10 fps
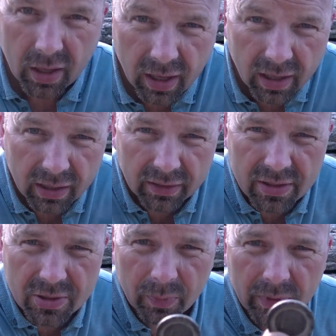And there's
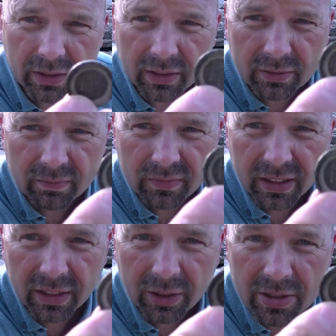something that
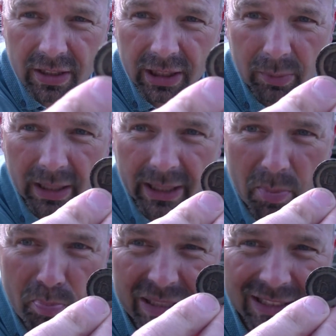it looks a little bit like a
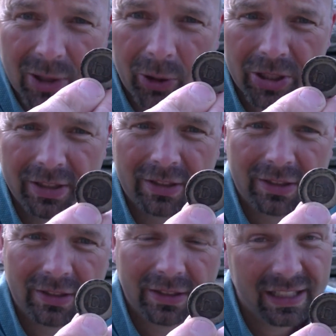Bitcoin.
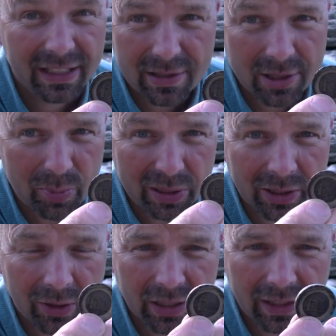It isn't a
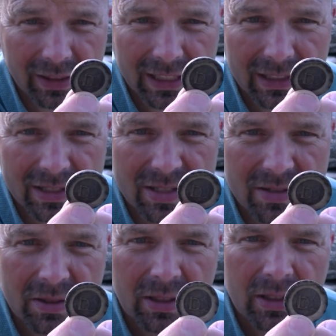Bitcoin, I think it's
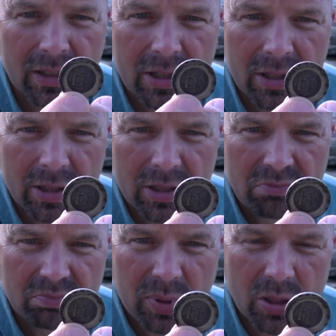
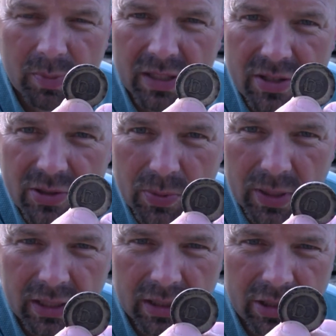possibly
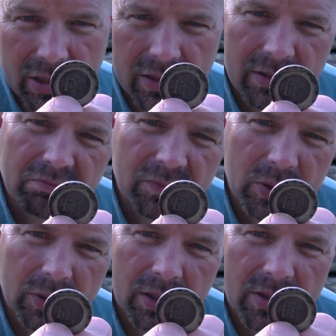Swedish.
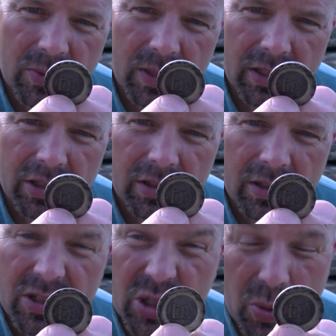No, not Swedish.
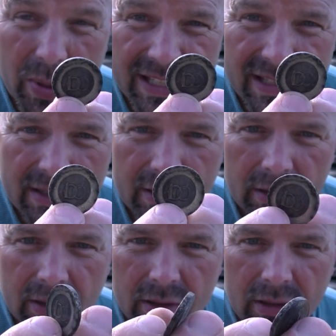Swiss?
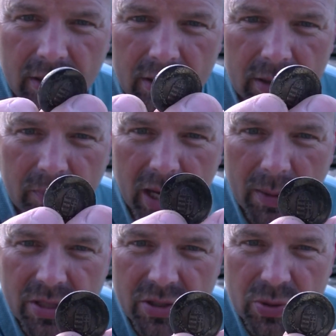
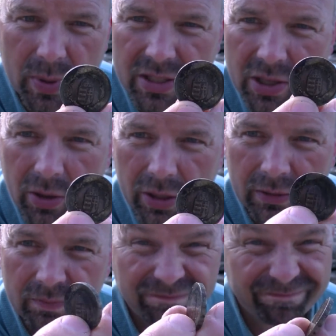Perhaps a Swiss coin?
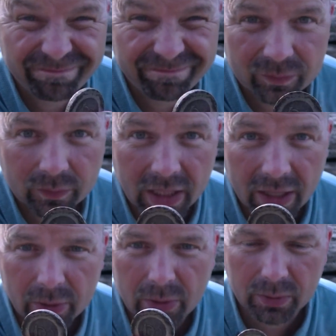I
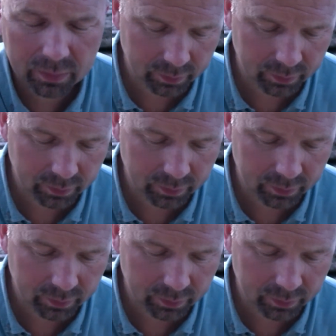don't know.